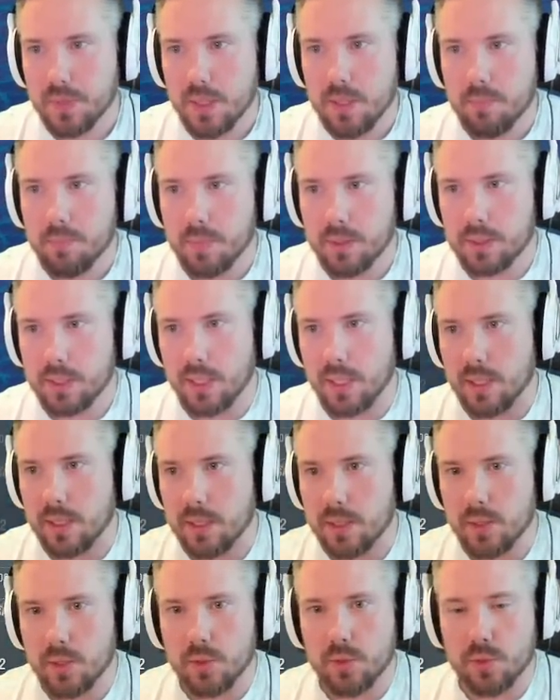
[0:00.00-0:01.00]
But yeah,
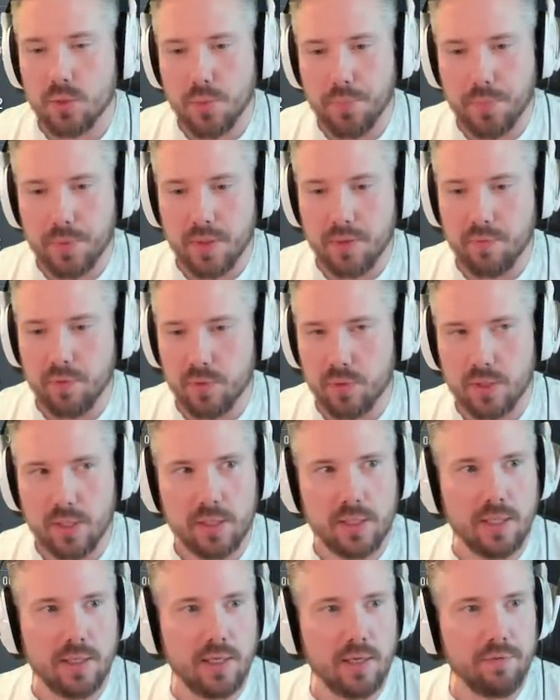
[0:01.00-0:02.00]
nope.
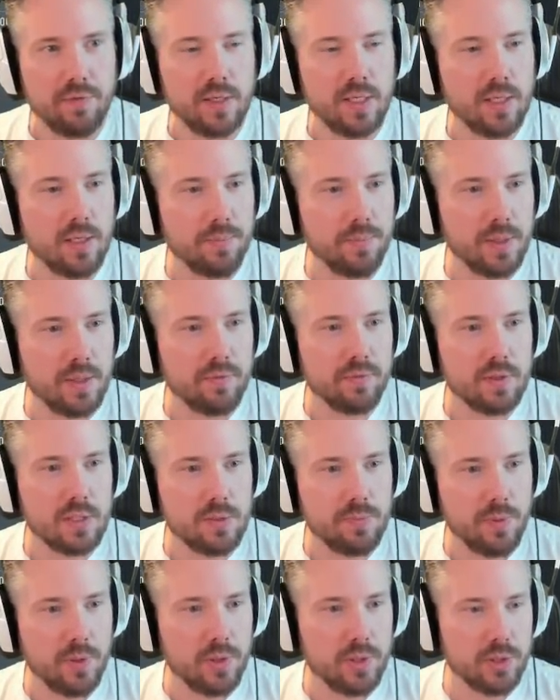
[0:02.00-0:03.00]
They give it a bit of
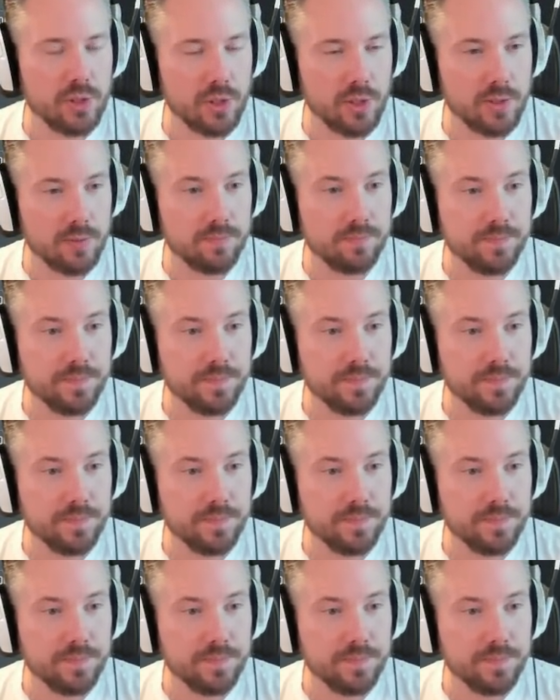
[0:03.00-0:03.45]
dispersion.